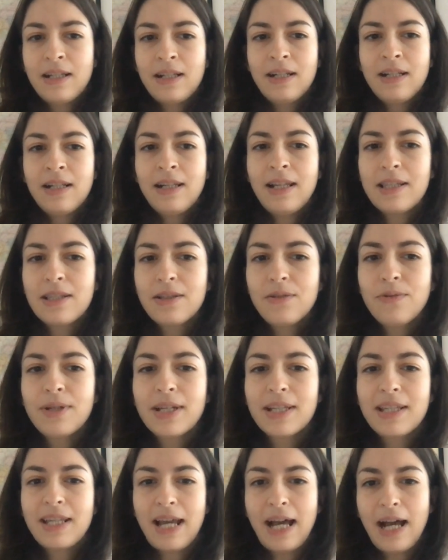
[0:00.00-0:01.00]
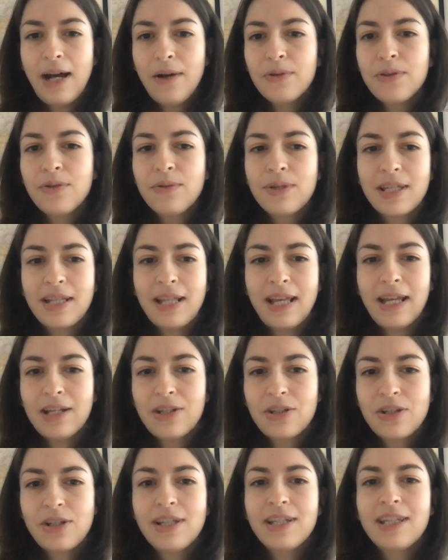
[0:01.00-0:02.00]
Let's look at how you can
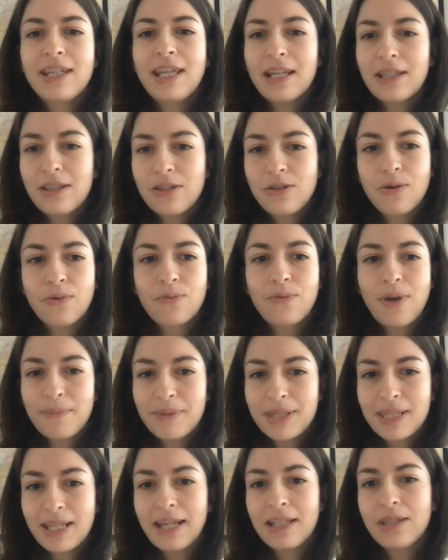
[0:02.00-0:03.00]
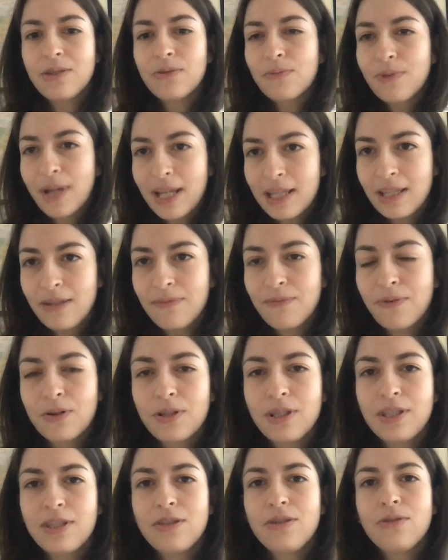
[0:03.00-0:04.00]
actually get your website ready for
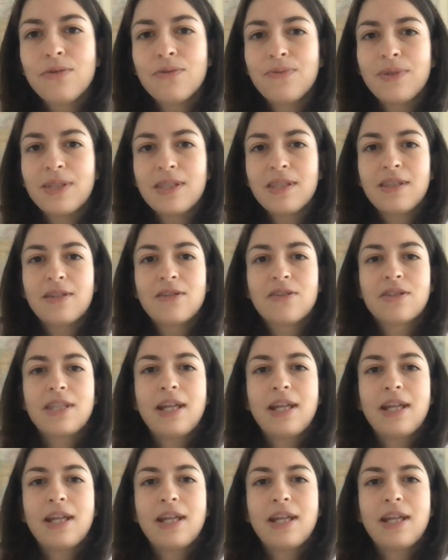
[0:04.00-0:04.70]
these new visitors.